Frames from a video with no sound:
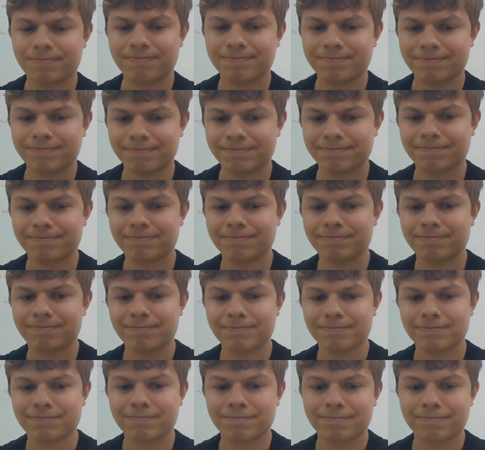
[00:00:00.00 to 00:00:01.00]

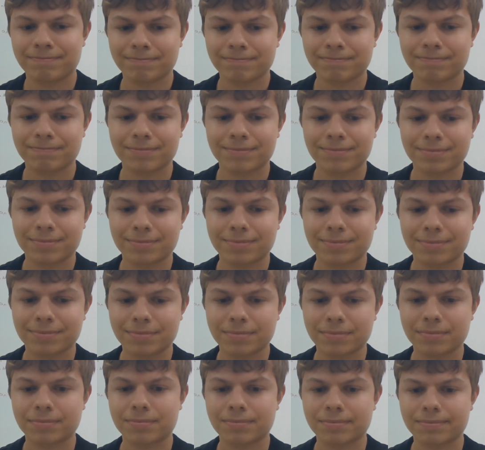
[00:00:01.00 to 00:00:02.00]

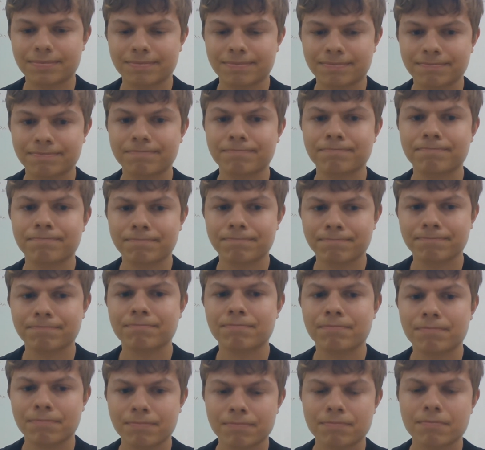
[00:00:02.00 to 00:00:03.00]

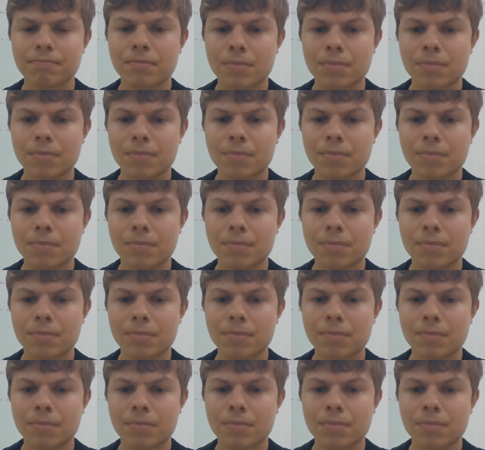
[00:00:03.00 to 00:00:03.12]
Nobody speaks.